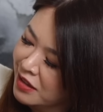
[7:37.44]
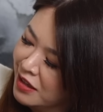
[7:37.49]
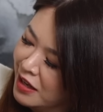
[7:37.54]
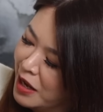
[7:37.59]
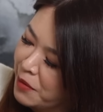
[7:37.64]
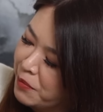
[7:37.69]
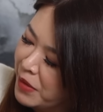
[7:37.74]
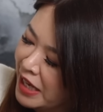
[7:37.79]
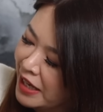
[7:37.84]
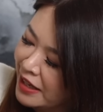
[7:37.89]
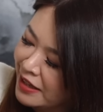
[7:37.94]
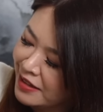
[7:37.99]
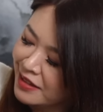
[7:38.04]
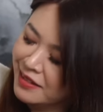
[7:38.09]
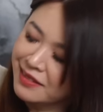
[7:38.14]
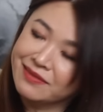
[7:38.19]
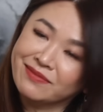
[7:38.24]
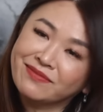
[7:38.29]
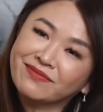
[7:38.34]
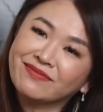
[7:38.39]
I mean,
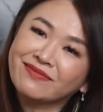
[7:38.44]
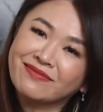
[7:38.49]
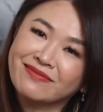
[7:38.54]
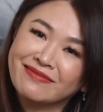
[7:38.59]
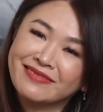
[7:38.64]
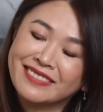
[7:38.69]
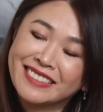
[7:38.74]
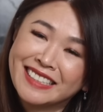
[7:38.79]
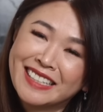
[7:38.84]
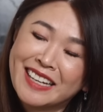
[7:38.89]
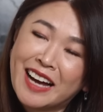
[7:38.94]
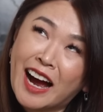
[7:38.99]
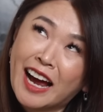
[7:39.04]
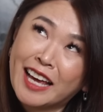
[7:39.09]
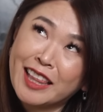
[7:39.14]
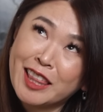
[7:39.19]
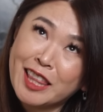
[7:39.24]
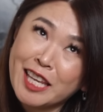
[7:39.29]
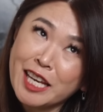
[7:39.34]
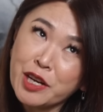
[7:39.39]
I
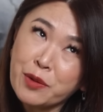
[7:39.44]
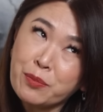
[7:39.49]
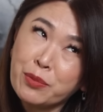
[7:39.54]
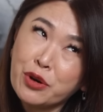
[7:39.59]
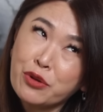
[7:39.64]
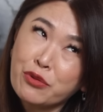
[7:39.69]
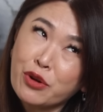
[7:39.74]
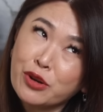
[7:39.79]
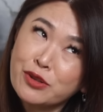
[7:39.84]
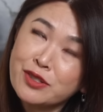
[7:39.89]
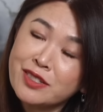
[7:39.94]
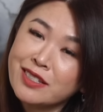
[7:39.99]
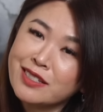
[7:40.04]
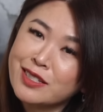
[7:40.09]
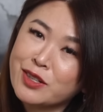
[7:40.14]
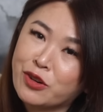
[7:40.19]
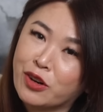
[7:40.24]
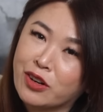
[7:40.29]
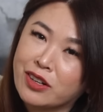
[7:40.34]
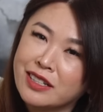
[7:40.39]
think
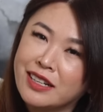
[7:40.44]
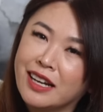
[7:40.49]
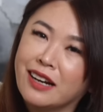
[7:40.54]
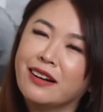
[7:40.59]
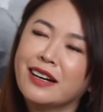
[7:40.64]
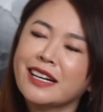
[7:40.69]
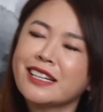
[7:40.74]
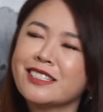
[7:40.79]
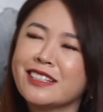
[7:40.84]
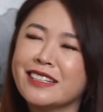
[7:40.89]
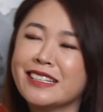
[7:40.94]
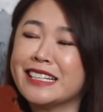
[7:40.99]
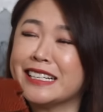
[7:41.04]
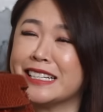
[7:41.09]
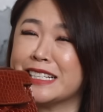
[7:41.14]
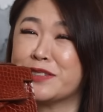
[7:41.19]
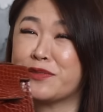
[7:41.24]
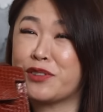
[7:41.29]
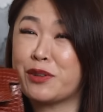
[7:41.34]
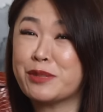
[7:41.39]
Porosus crocodile
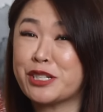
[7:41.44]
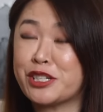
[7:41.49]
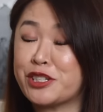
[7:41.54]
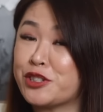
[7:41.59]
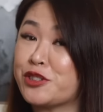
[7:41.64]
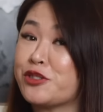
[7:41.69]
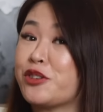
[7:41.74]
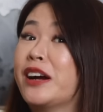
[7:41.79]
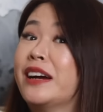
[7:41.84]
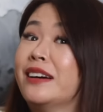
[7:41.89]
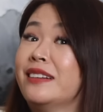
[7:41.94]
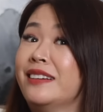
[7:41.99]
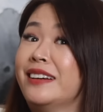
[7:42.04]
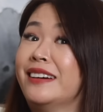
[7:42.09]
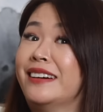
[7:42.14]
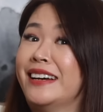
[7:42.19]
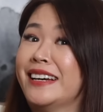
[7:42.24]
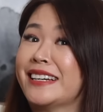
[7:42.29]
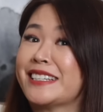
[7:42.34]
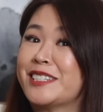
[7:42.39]
is from
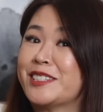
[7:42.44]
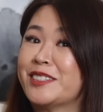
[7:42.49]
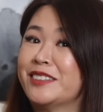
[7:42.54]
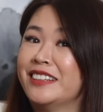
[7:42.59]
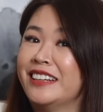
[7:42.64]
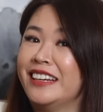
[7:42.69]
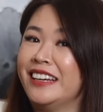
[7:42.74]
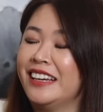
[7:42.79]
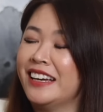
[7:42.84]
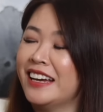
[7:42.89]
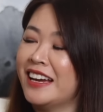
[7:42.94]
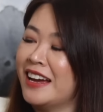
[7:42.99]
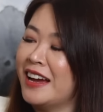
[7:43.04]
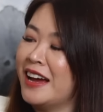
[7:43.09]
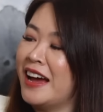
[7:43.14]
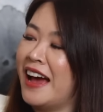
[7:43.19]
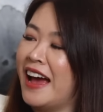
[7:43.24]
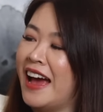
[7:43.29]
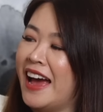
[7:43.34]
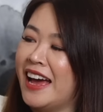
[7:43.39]
Australia actually,
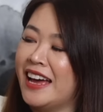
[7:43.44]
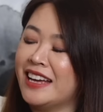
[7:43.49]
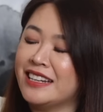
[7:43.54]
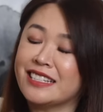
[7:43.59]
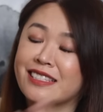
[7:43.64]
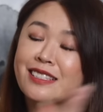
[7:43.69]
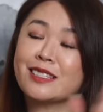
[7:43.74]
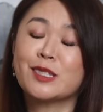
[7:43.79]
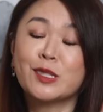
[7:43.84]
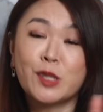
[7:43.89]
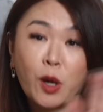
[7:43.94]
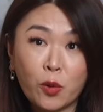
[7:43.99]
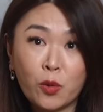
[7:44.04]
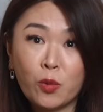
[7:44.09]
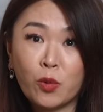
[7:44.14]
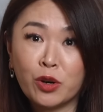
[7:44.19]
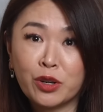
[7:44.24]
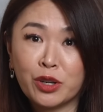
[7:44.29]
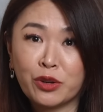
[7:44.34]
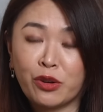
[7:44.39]
and it's a
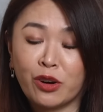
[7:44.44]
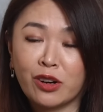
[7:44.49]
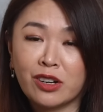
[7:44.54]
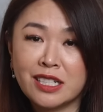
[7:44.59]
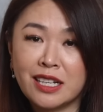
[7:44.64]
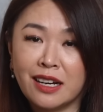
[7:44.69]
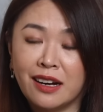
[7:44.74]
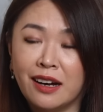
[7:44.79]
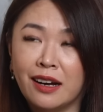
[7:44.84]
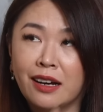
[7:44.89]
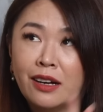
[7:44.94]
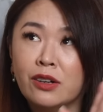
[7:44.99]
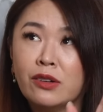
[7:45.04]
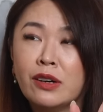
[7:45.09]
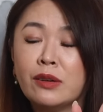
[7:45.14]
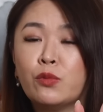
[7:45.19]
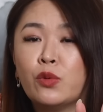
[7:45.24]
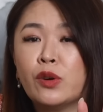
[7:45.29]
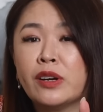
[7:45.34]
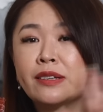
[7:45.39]
saltwater
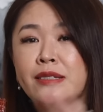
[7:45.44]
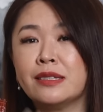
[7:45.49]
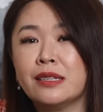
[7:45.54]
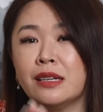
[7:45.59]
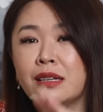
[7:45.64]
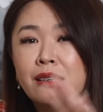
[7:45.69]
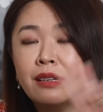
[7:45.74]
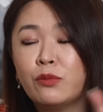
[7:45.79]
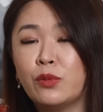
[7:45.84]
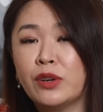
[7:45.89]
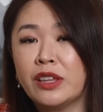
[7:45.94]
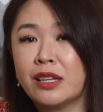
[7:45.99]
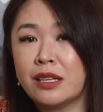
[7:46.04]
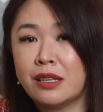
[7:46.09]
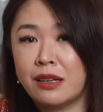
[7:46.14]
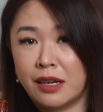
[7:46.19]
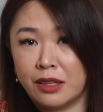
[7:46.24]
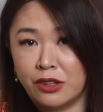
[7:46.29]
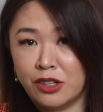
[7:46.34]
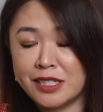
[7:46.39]
crocodile, whereas with the
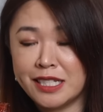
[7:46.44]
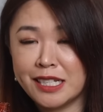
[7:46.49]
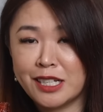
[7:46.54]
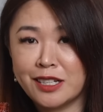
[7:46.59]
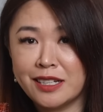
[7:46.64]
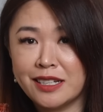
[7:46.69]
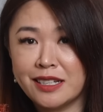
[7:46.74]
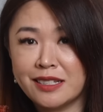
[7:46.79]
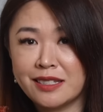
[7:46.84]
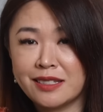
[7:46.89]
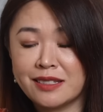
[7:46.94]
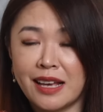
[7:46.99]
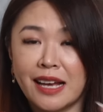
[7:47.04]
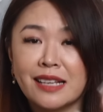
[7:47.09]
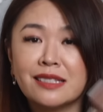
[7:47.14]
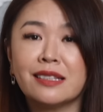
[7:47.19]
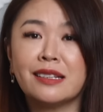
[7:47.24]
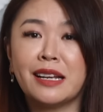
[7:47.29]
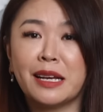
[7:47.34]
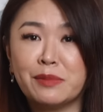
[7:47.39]
Niloticus,
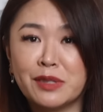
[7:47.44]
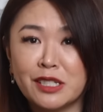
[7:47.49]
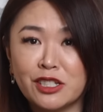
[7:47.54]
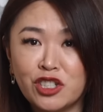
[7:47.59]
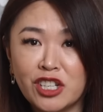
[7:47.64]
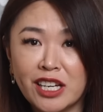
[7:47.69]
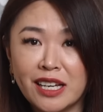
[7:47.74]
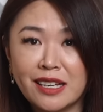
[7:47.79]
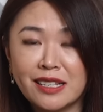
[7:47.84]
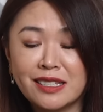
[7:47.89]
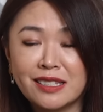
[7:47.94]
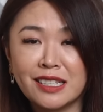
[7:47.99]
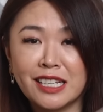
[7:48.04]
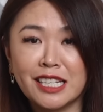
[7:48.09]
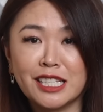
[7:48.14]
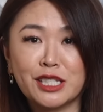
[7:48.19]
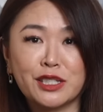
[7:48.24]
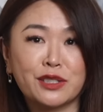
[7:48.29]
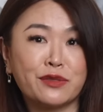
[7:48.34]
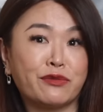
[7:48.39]
as the name suggests,
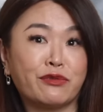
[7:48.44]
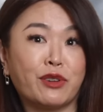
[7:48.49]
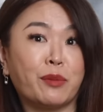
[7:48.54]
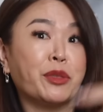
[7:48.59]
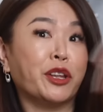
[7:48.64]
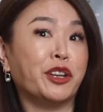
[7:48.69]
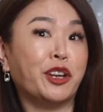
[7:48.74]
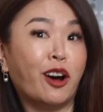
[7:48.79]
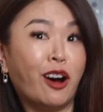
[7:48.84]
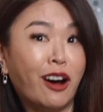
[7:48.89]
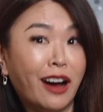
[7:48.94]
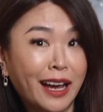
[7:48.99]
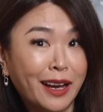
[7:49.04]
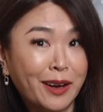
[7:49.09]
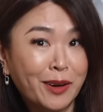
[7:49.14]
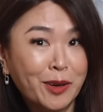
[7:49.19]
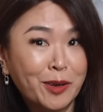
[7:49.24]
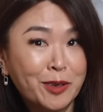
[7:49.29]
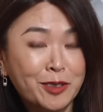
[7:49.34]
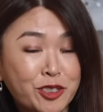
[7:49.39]
it's from the
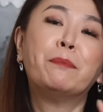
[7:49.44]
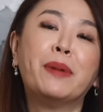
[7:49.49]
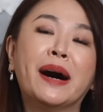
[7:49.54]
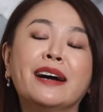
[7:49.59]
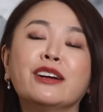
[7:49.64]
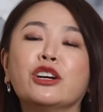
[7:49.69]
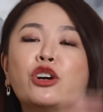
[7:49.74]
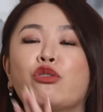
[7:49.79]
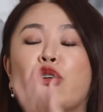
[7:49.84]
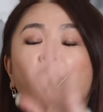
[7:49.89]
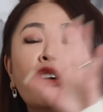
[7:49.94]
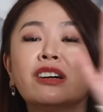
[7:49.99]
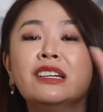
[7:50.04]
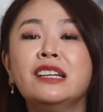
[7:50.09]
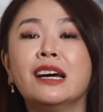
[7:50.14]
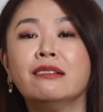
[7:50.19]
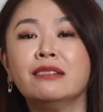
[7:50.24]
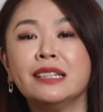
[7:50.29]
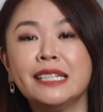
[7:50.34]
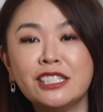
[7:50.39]
Nile. But
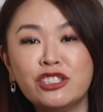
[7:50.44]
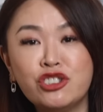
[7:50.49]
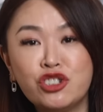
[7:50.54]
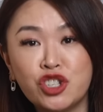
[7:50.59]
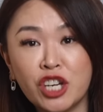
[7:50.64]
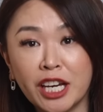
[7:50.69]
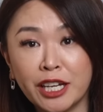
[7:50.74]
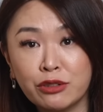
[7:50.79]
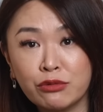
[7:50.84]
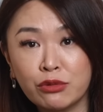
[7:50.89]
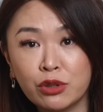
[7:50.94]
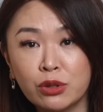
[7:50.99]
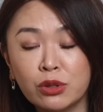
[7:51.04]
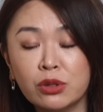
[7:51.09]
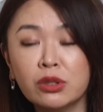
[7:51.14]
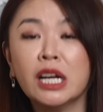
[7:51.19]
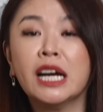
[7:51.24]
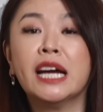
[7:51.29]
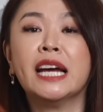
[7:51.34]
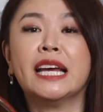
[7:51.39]
crocodile in
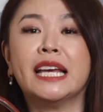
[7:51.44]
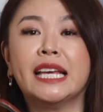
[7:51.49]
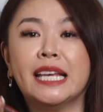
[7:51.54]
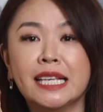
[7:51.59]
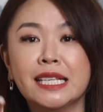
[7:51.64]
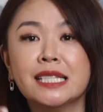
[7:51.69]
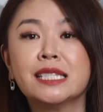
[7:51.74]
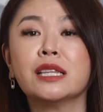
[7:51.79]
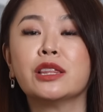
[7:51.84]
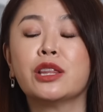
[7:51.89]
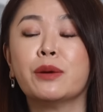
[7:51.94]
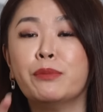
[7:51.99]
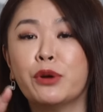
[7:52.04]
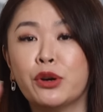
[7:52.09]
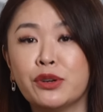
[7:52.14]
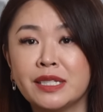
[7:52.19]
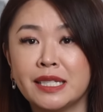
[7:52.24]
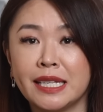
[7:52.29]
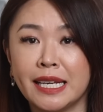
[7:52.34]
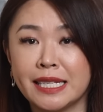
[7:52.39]
general is the
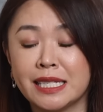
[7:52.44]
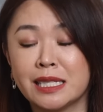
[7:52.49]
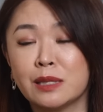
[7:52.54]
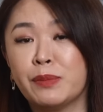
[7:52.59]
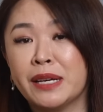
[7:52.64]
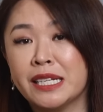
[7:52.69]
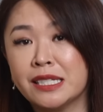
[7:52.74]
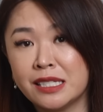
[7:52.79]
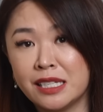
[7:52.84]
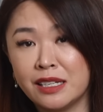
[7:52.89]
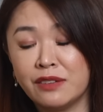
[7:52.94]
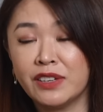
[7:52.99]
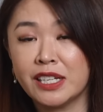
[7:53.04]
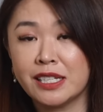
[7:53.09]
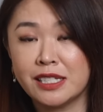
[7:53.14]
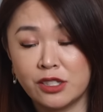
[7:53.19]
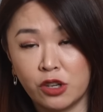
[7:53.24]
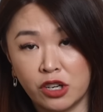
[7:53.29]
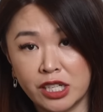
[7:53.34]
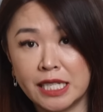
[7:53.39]
most expensive
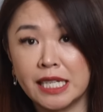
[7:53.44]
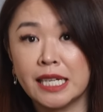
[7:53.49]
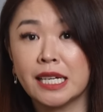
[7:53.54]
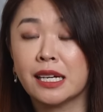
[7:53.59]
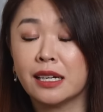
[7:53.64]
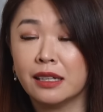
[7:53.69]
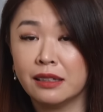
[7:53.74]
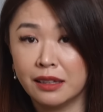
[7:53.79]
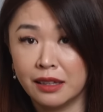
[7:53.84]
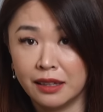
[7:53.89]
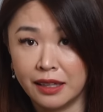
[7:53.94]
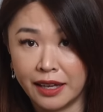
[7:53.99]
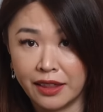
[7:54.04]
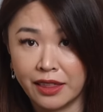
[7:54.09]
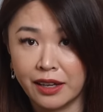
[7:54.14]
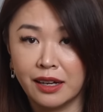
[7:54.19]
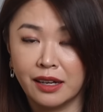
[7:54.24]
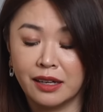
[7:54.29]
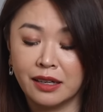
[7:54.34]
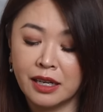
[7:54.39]
exotic
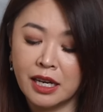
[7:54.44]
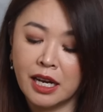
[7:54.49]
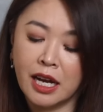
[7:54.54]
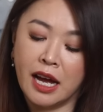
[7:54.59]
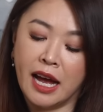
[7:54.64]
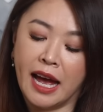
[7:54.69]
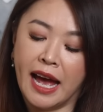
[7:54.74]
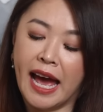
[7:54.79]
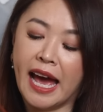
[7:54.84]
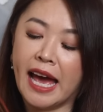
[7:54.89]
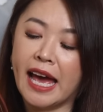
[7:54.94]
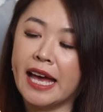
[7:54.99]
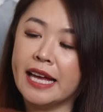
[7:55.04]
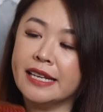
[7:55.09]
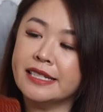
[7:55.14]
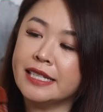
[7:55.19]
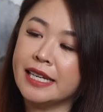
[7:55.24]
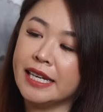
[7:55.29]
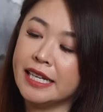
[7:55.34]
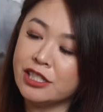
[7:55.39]
leather.
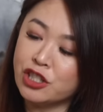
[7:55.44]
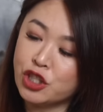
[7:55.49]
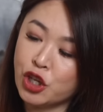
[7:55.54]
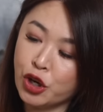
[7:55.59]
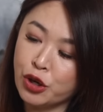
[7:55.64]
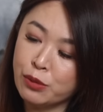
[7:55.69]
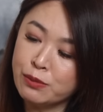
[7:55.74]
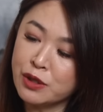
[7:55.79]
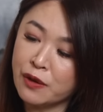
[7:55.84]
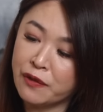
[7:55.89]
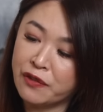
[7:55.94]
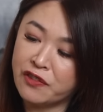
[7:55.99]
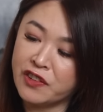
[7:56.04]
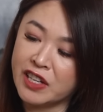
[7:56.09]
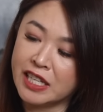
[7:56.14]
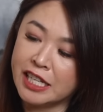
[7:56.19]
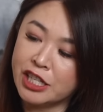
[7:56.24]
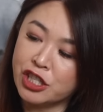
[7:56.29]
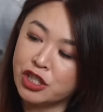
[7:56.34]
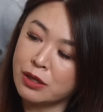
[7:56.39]
And in terms of
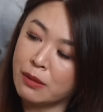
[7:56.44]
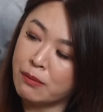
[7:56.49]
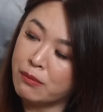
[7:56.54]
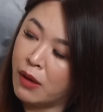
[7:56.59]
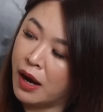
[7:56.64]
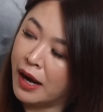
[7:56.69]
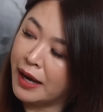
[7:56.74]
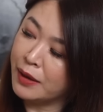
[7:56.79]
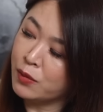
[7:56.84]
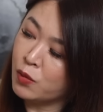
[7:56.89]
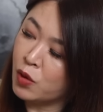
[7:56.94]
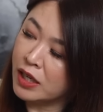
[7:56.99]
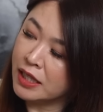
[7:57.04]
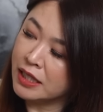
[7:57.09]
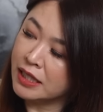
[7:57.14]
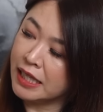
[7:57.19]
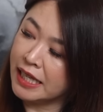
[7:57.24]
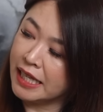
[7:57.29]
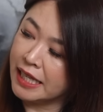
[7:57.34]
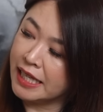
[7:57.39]
finish, my
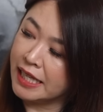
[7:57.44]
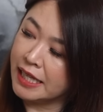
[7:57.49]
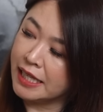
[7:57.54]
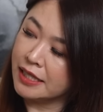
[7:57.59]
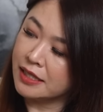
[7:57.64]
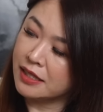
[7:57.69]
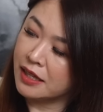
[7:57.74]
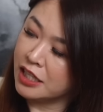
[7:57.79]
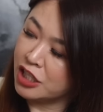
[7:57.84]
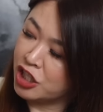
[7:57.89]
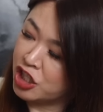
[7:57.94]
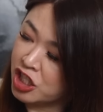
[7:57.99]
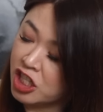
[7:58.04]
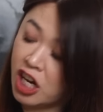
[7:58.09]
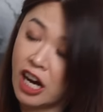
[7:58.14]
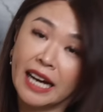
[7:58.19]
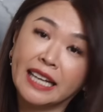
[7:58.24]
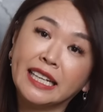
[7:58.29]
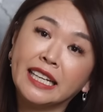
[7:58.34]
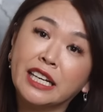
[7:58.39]
one is the
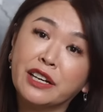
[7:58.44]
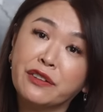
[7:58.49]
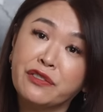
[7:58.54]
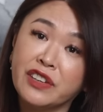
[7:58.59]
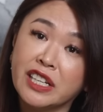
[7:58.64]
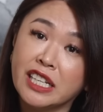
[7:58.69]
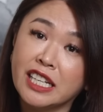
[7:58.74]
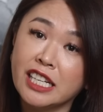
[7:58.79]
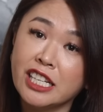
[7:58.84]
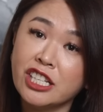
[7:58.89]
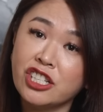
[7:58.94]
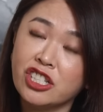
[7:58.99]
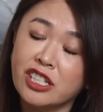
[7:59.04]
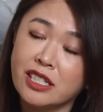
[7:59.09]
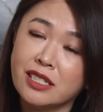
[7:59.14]
shinier finish.